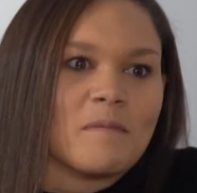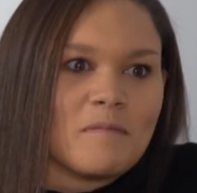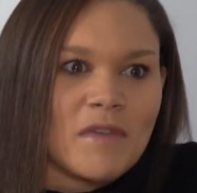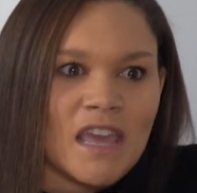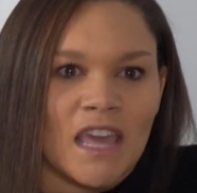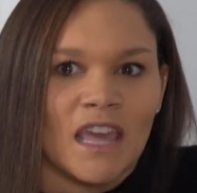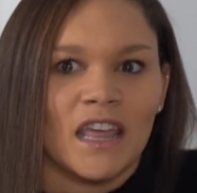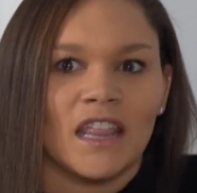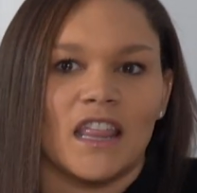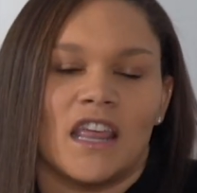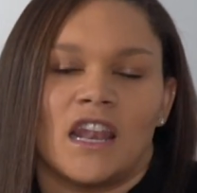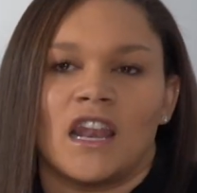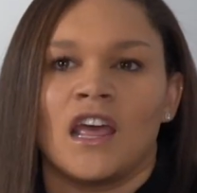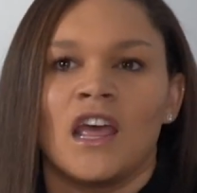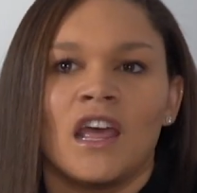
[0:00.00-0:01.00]
me,
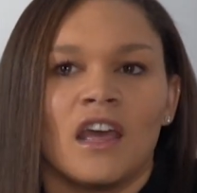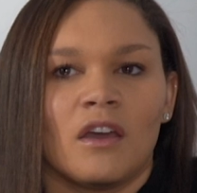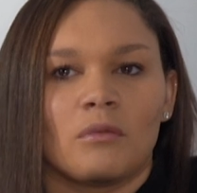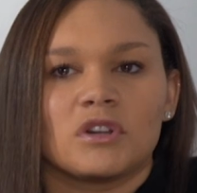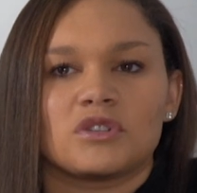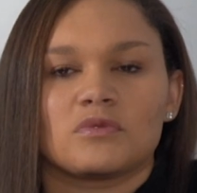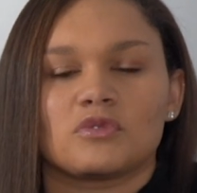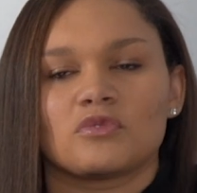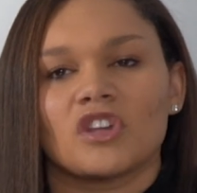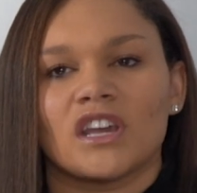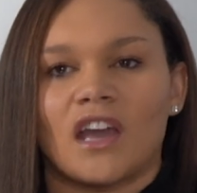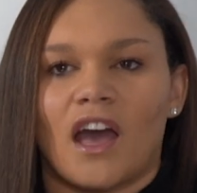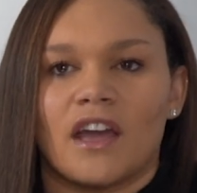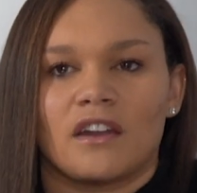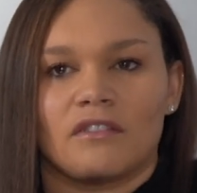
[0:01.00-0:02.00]
and which was really
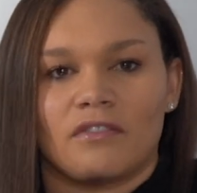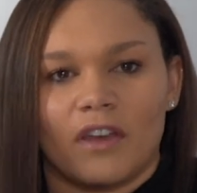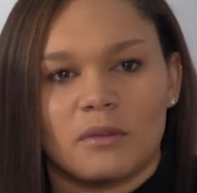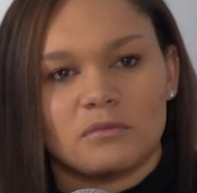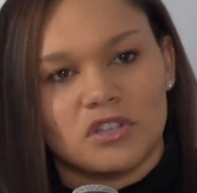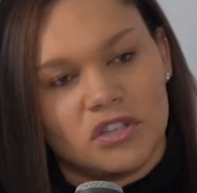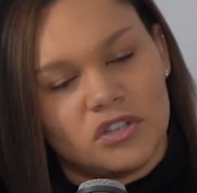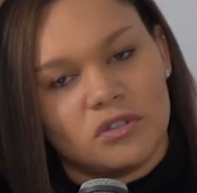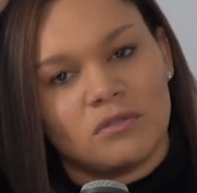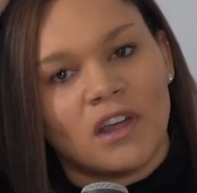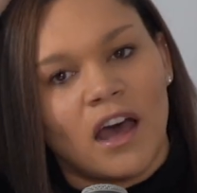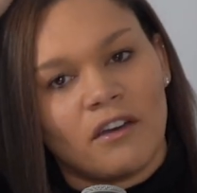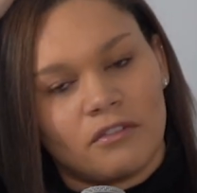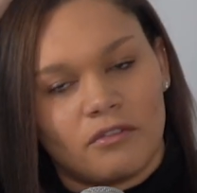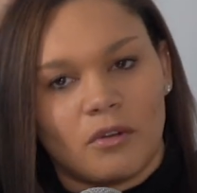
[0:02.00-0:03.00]
kind of him to do
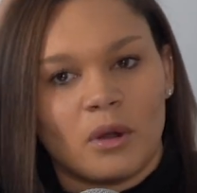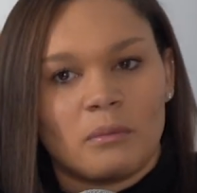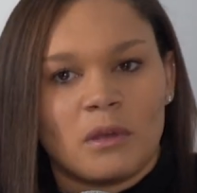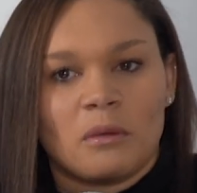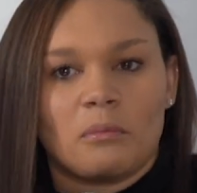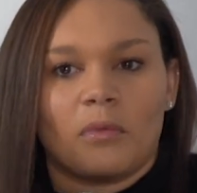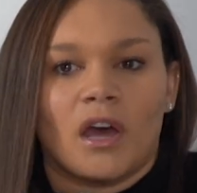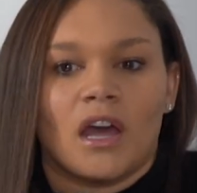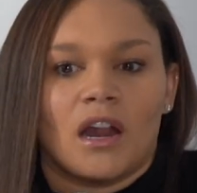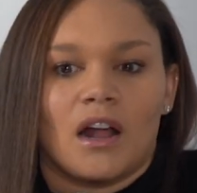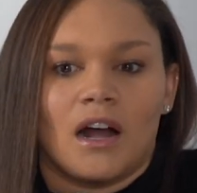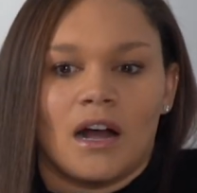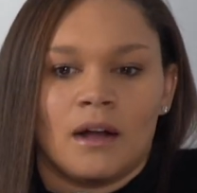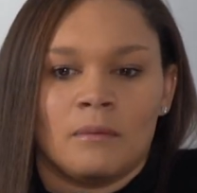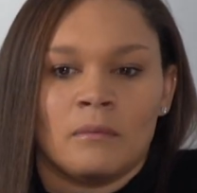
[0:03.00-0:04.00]
that for me. But
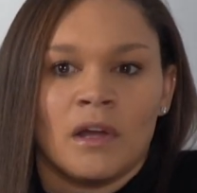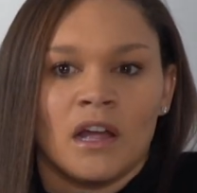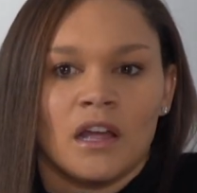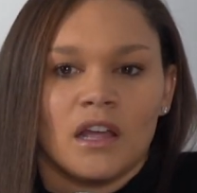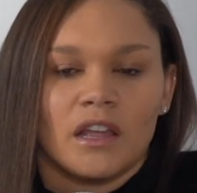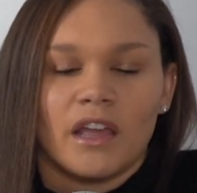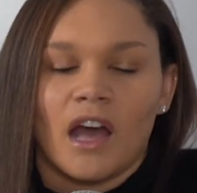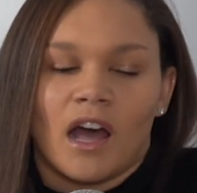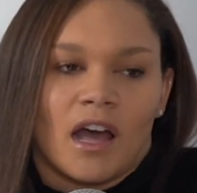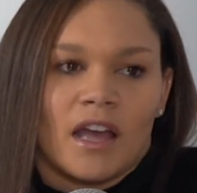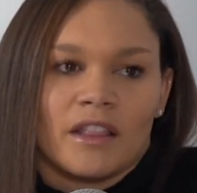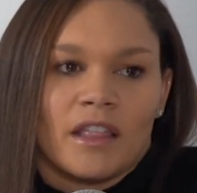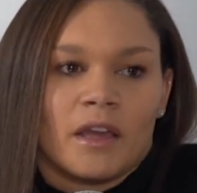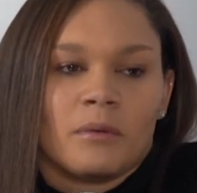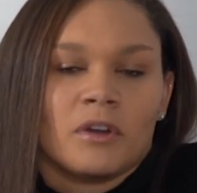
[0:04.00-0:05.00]

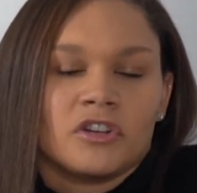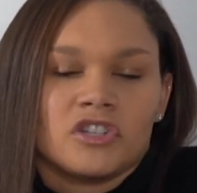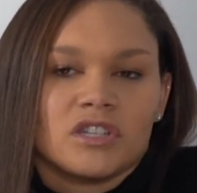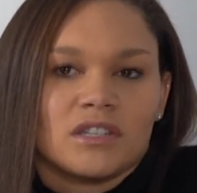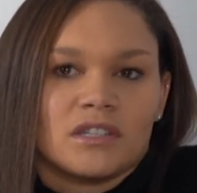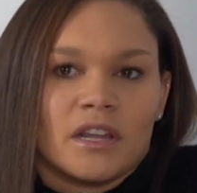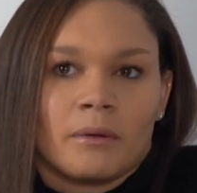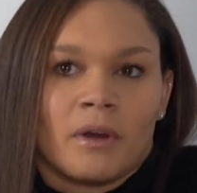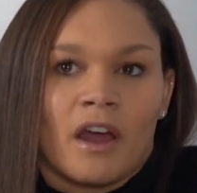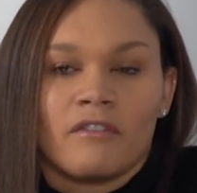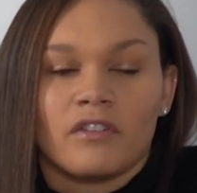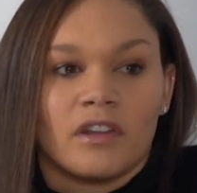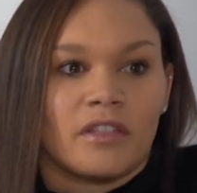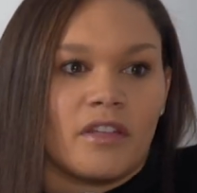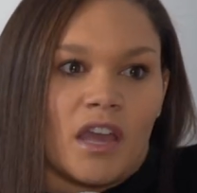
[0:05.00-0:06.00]
they were
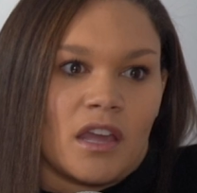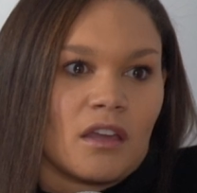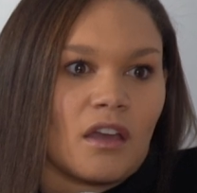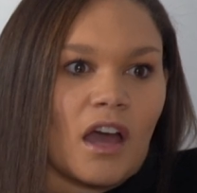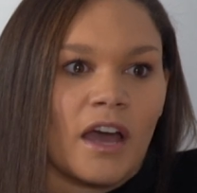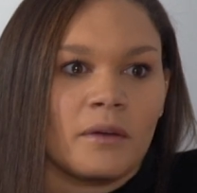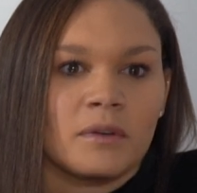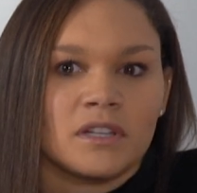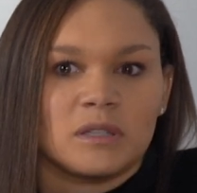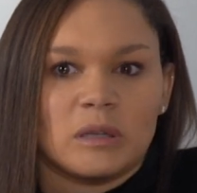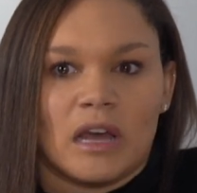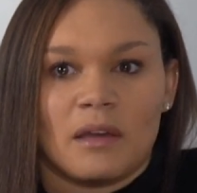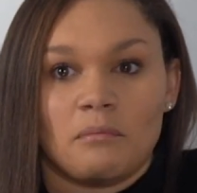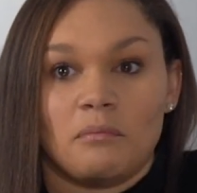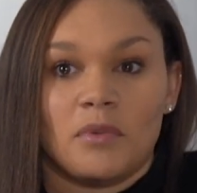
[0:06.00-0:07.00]
everything.
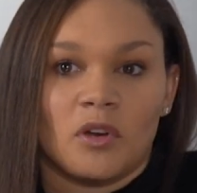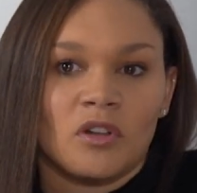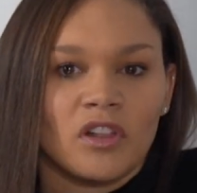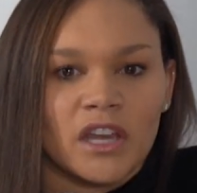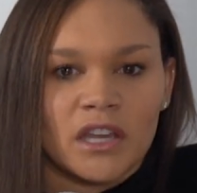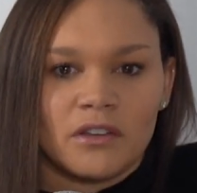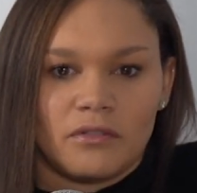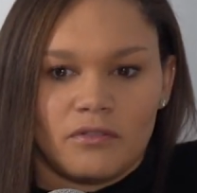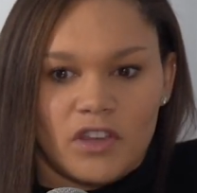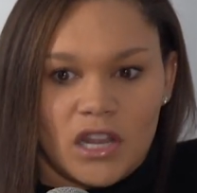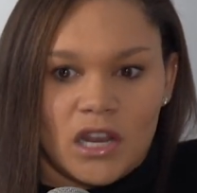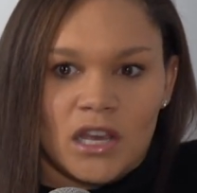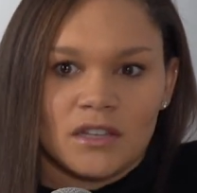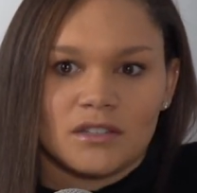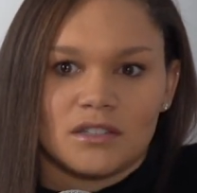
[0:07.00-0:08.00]
I'm built like
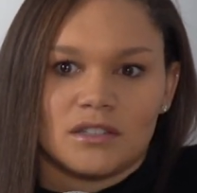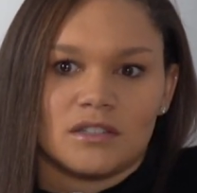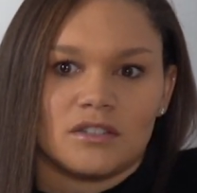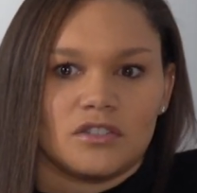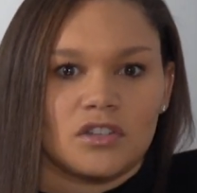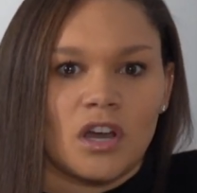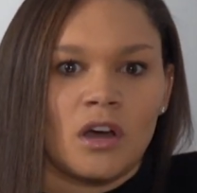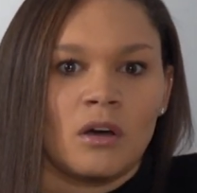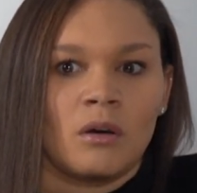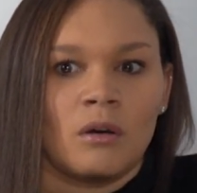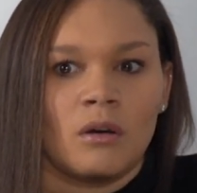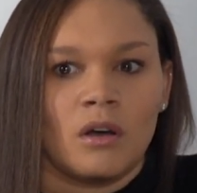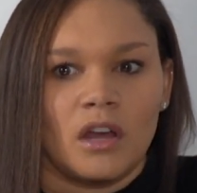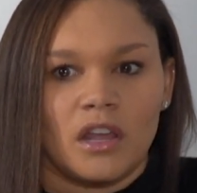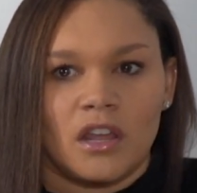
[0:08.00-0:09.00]
Venus,
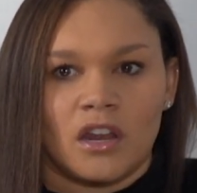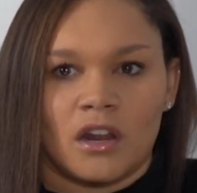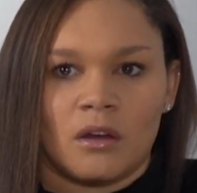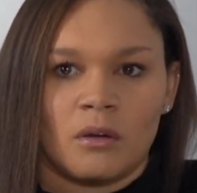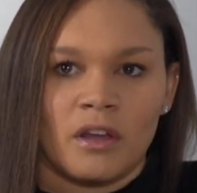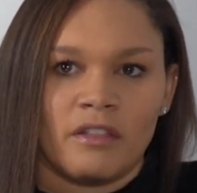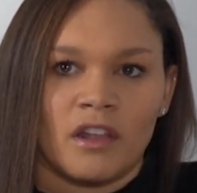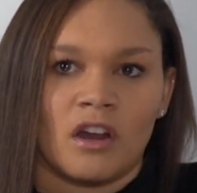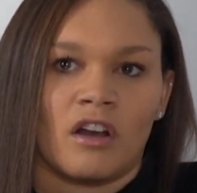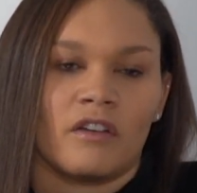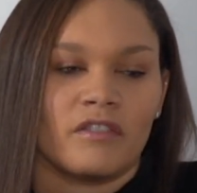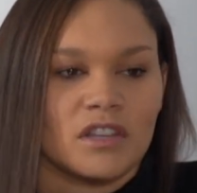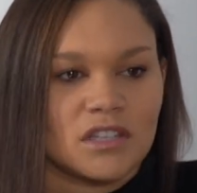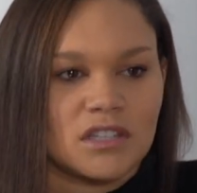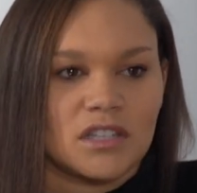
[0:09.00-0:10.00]
so and then
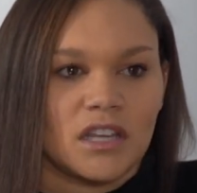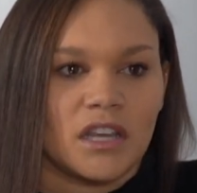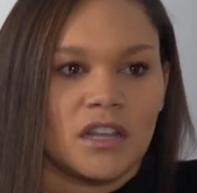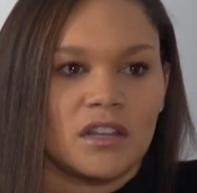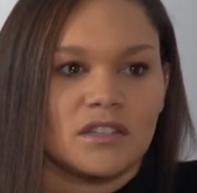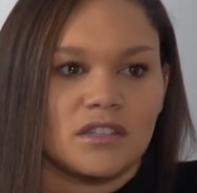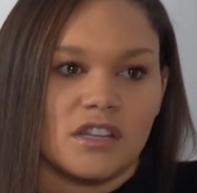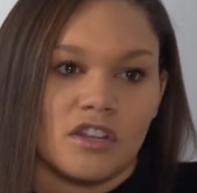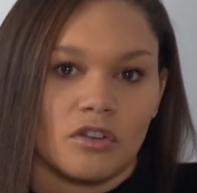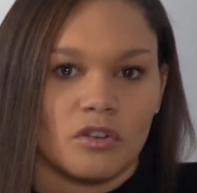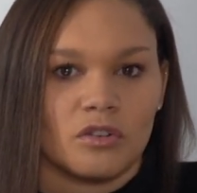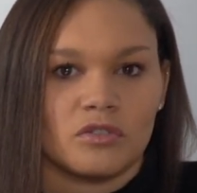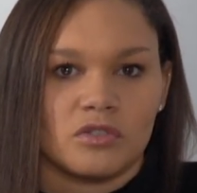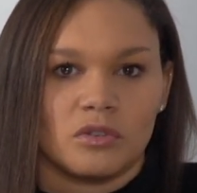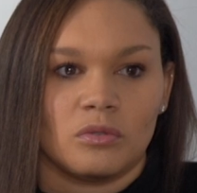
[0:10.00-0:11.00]
obviously seeing
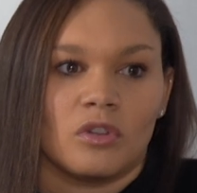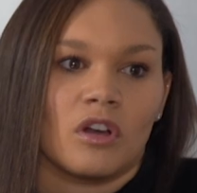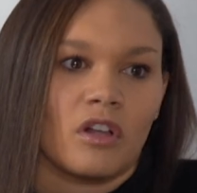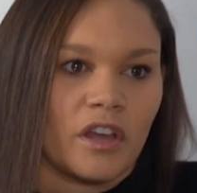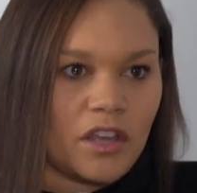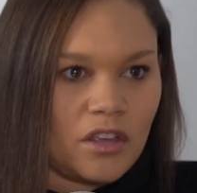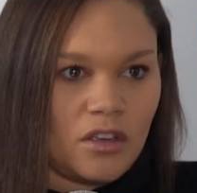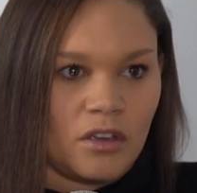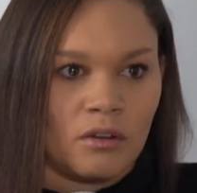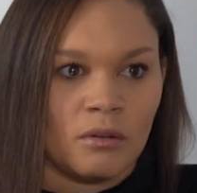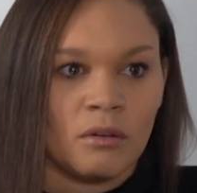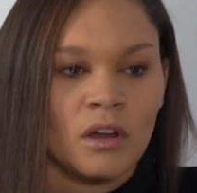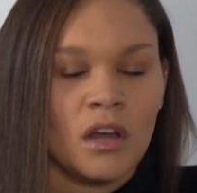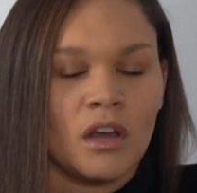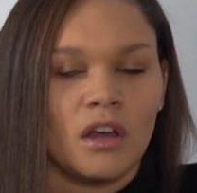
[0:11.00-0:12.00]
girls who look like
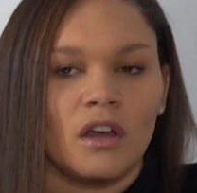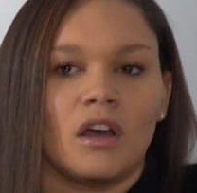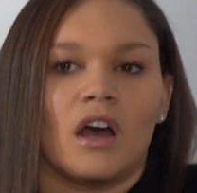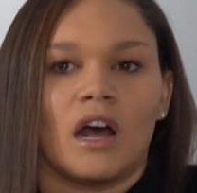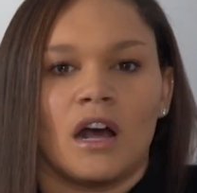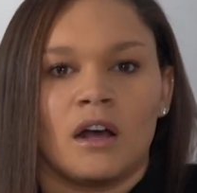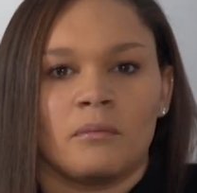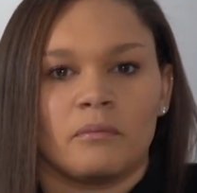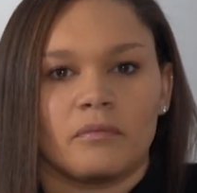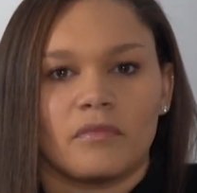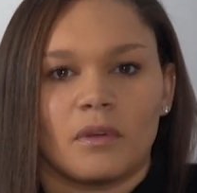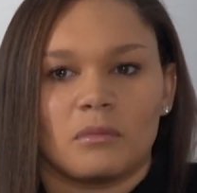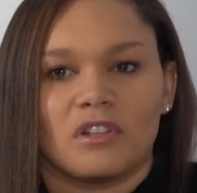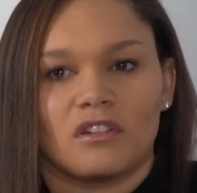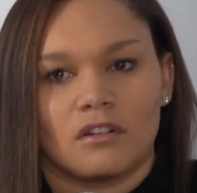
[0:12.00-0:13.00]
you. I'm
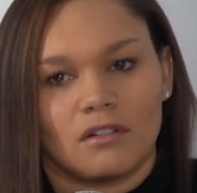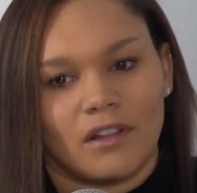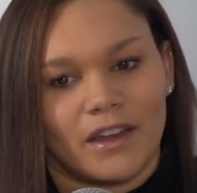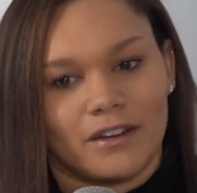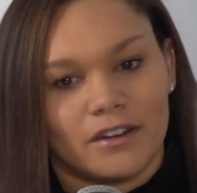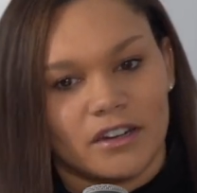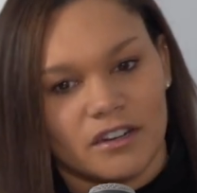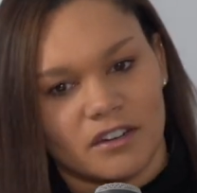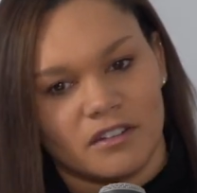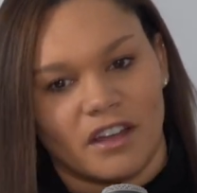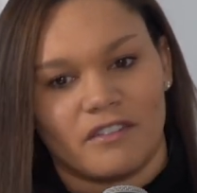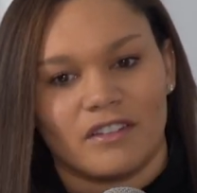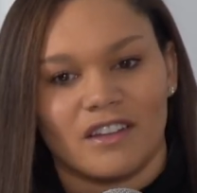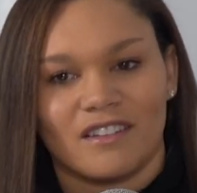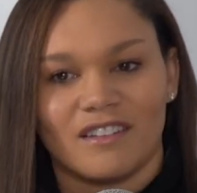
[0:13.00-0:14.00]
a little lighter,
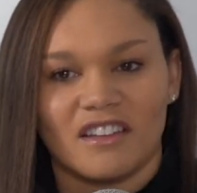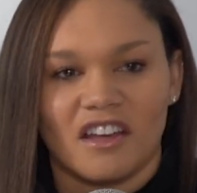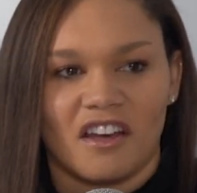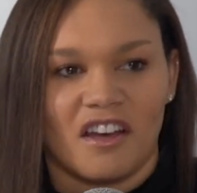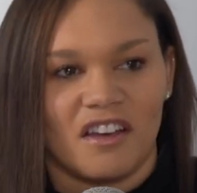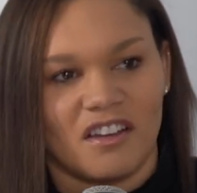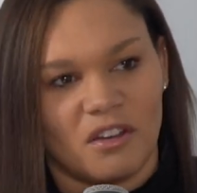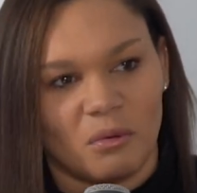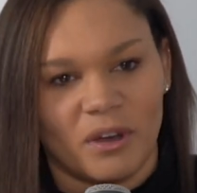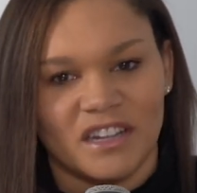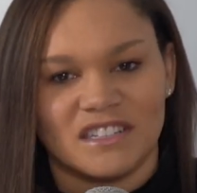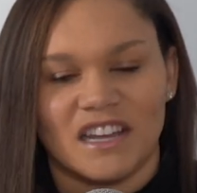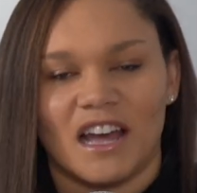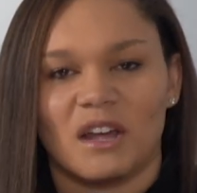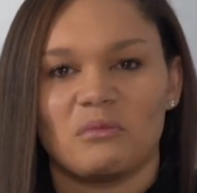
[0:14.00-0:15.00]
having a
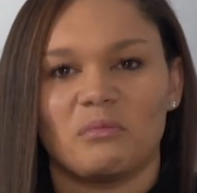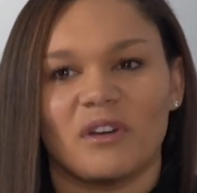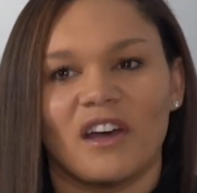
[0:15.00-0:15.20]
white dad,